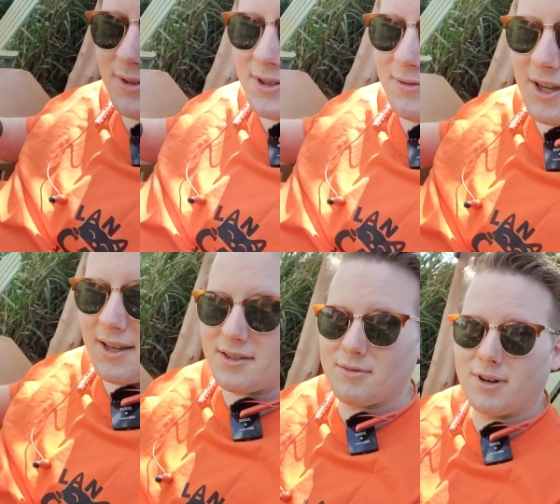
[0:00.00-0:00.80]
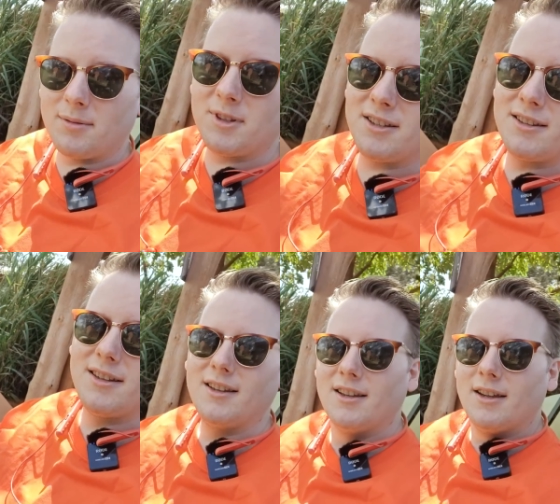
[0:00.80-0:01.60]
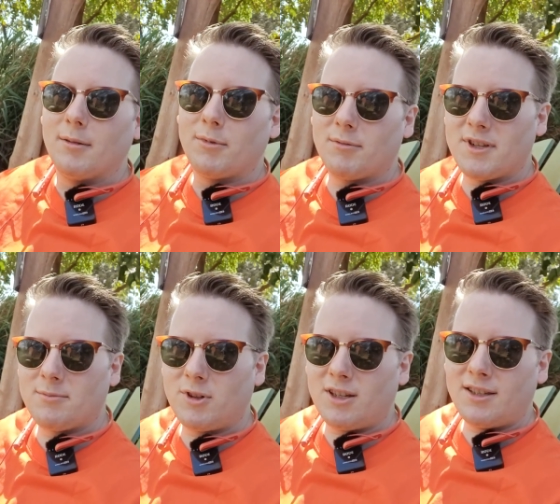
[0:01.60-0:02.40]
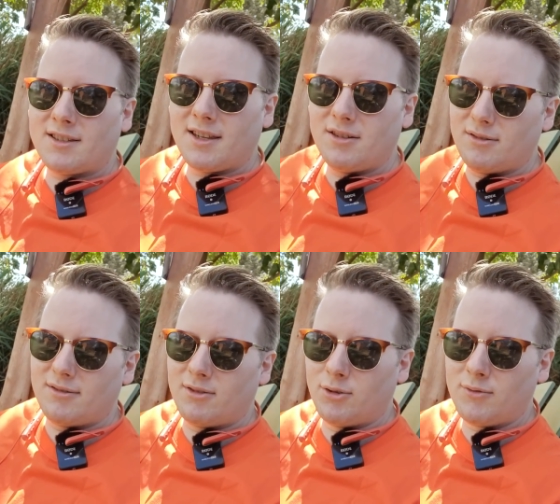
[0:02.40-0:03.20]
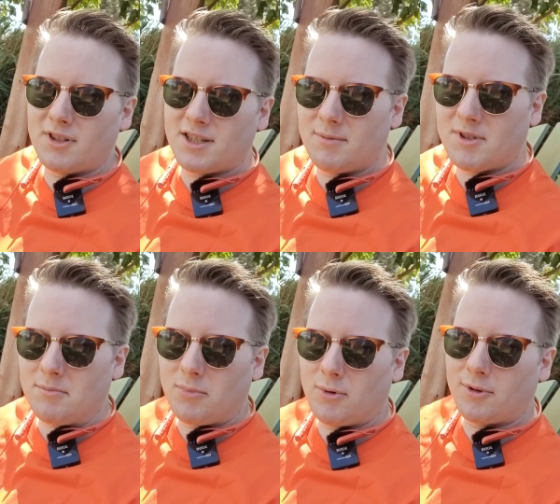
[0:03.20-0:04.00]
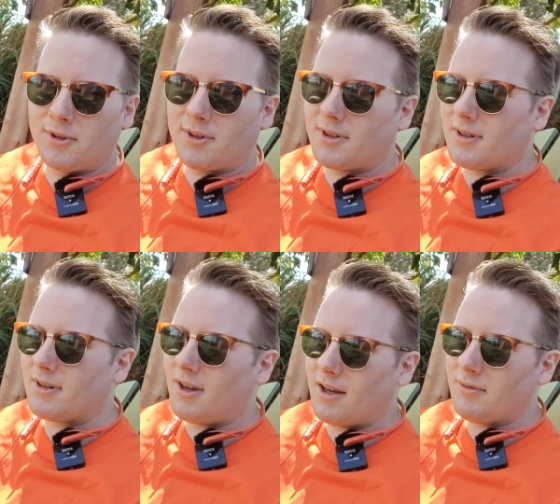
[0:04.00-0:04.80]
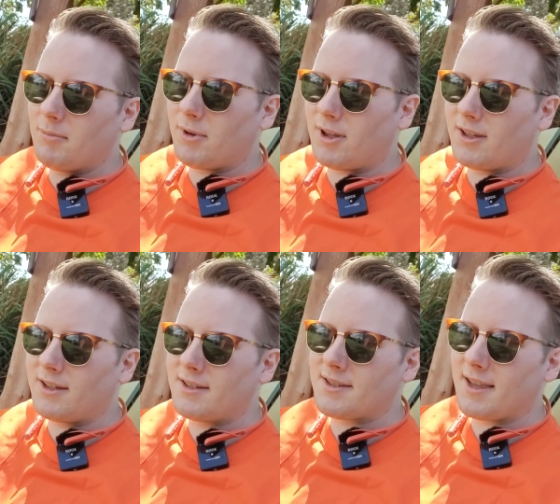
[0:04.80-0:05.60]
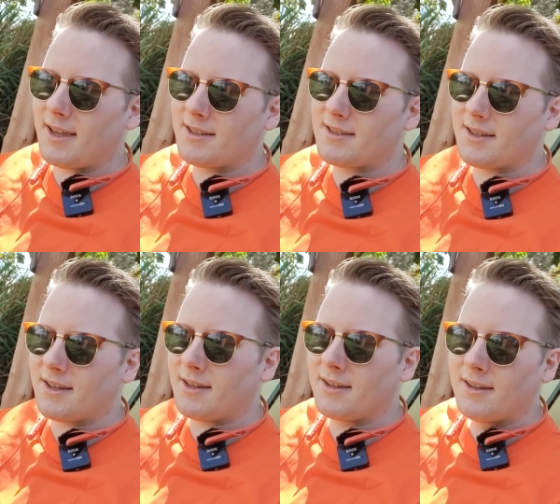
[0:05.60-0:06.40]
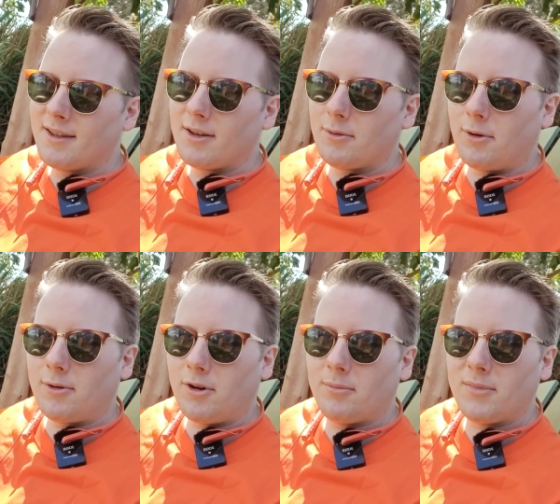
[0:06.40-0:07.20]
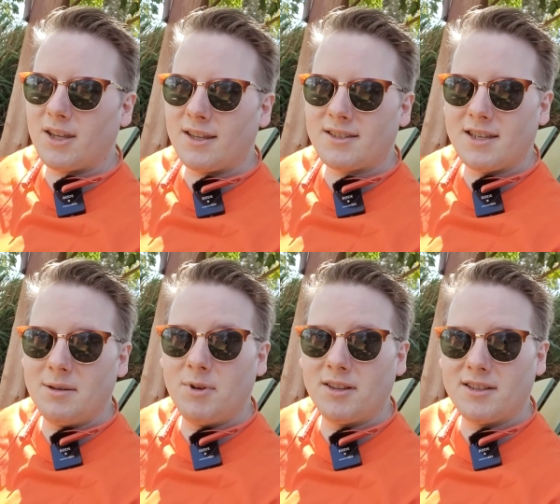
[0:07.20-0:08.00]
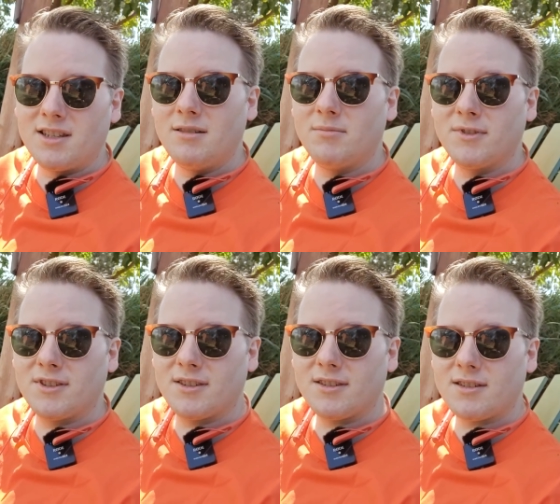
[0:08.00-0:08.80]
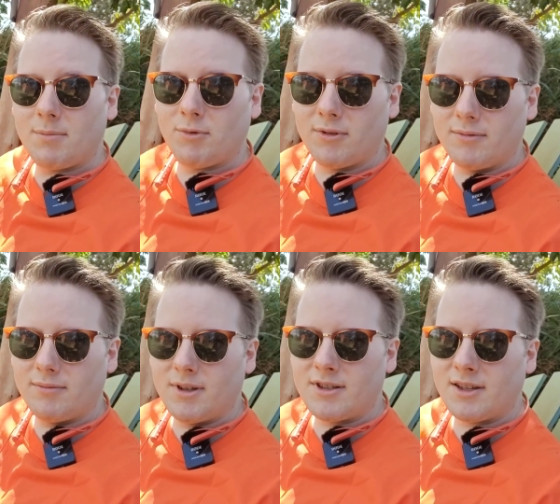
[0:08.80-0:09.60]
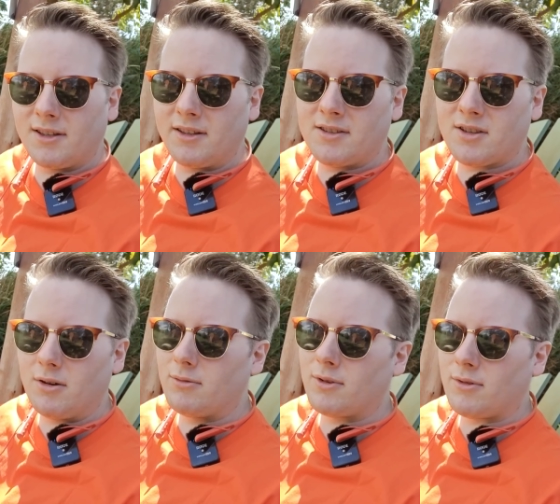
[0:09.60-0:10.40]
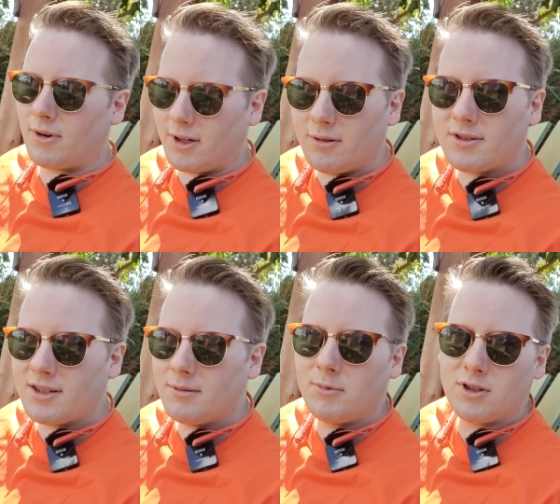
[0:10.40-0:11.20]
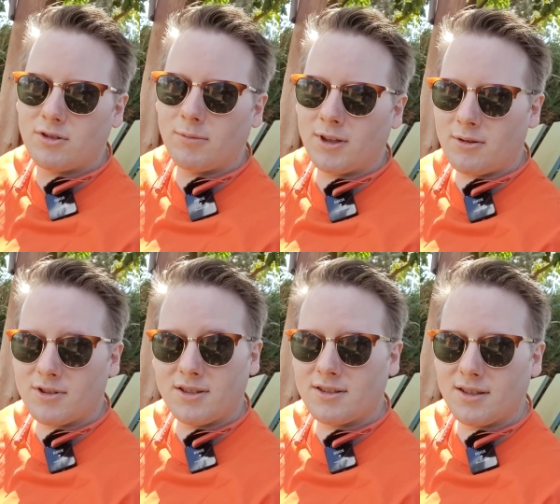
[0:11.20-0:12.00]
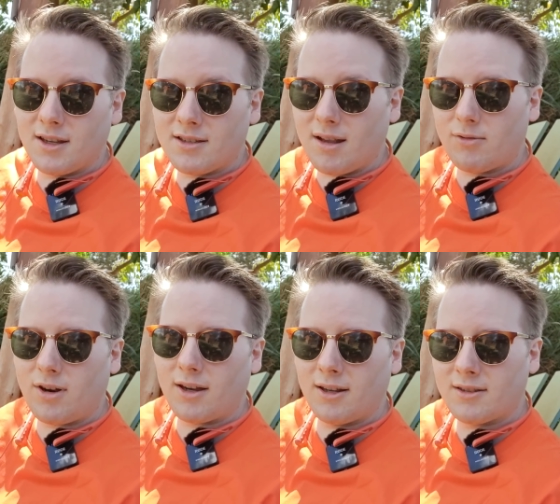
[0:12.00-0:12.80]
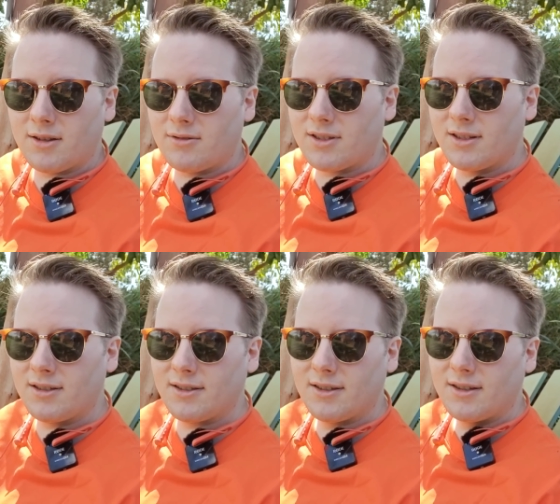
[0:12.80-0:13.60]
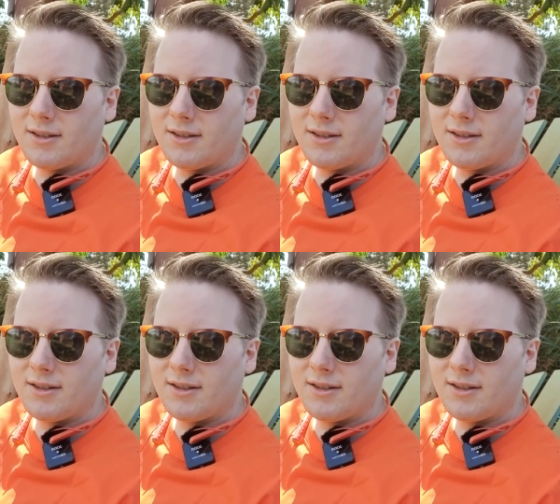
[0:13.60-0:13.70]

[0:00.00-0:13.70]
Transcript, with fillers: lots of cats around me. But the reason why I say the Nuvia team is important kind of implies that uh, Qualcomm is keeping the teams separate internally. So the Cryo team, which normally goes into their Snapdragon S O Cs,